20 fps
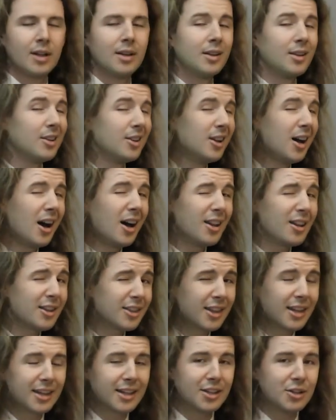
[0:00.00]
The other
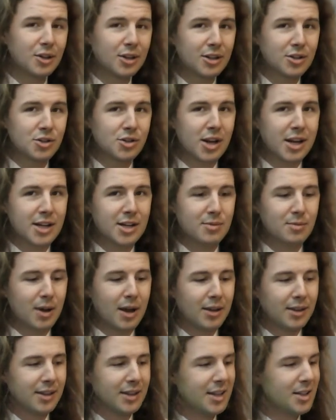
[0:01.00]
thing that you can change
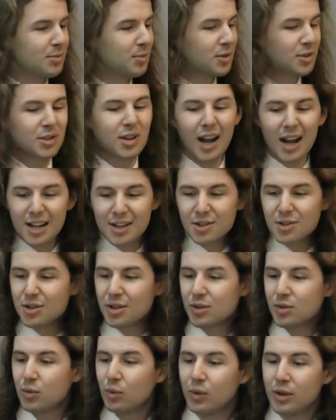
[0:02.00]
about these, besides
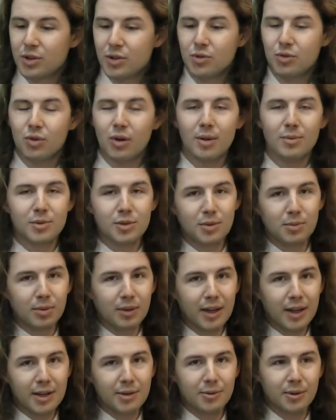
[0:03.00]
just which drums you're
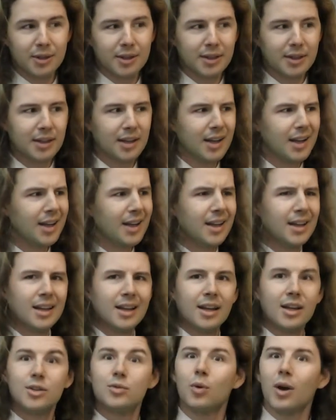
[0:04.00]
playing with it,
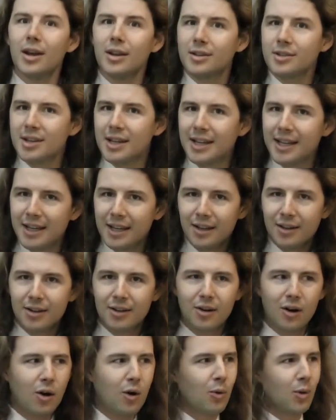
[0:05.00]
is whether to hit
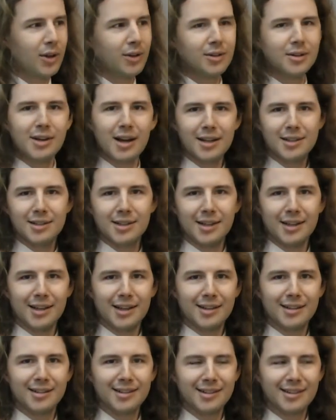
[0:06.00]
or whether not to
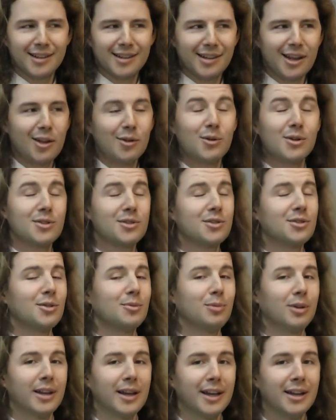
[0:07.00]
hit. In other words, to
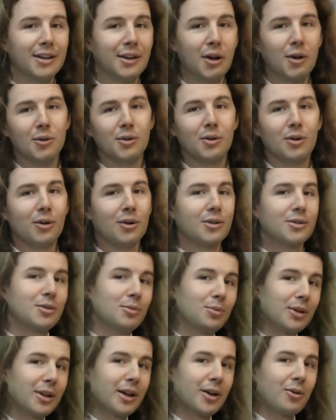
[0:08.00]
play a note or to
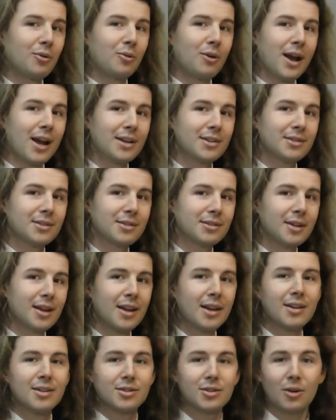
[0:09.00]
play a rest.
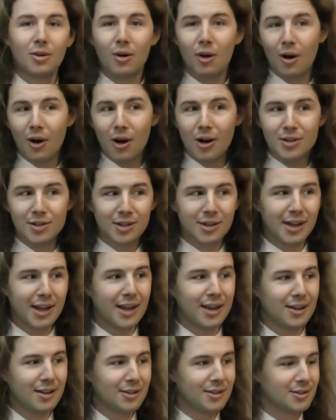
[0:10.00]
So R's and
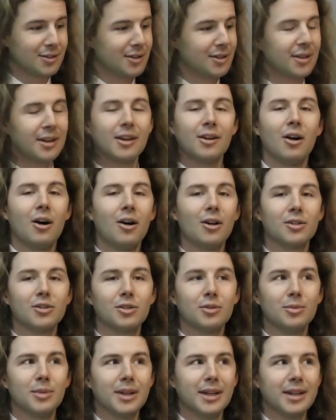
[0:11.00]
L's can
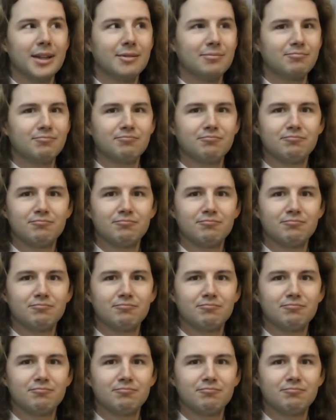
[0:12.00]
also mean